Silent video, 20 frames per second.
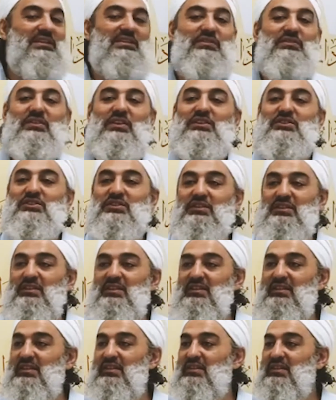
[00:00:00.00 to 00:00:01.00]
intervention.
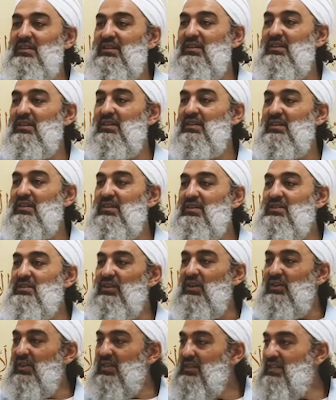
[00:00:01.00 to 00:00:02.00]

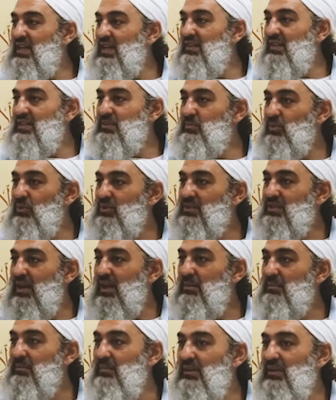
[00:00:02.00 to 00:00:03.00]
So that's how these books
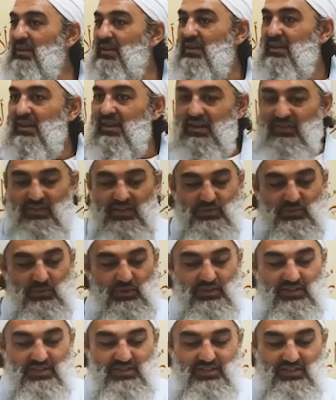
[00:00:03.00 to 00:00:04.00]
come. And that's
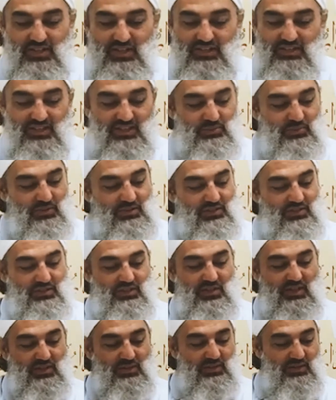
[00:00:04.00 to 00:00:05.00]
what the Sheikh,
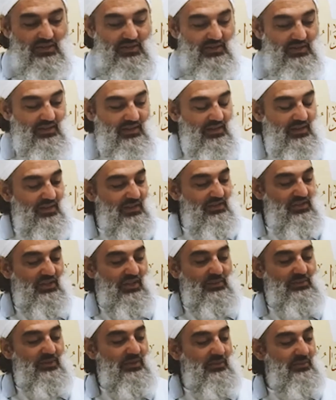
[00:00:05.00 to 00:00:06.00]
Sheikh
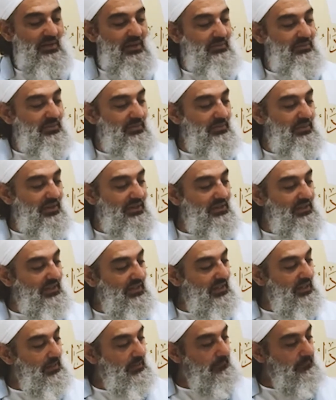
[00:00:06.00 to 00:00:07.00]
Abdul Rahman bin
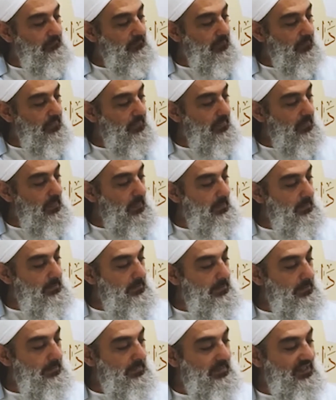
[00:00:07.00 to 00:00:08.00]
Mahdi,
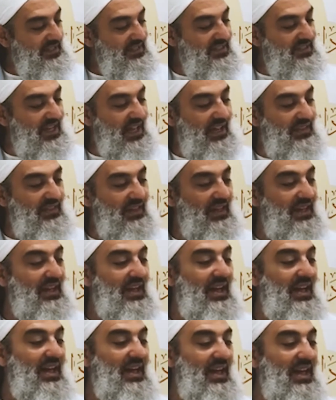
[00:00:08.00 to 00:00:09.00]
he's saying that
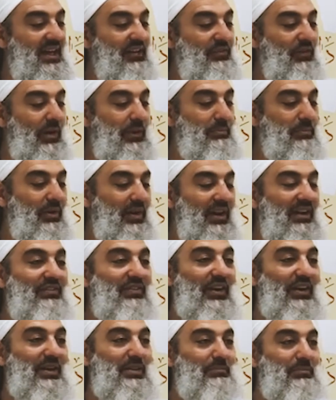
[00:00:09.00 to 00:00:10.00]
if I
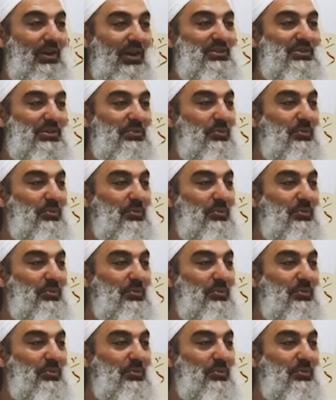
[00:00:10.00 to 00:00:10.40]
composed the